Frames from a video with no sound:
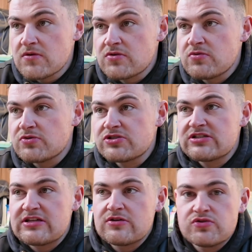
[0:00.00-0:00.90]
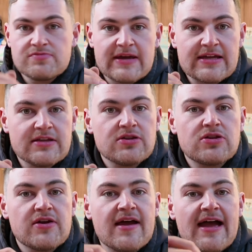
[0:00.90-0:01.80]
you would have seen us making
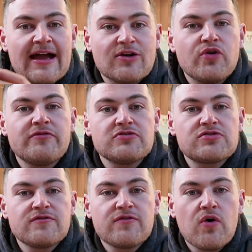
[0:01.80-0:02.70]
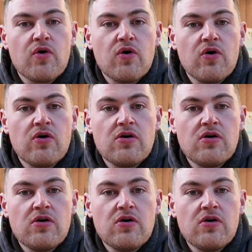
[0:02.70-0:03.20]
the end covers for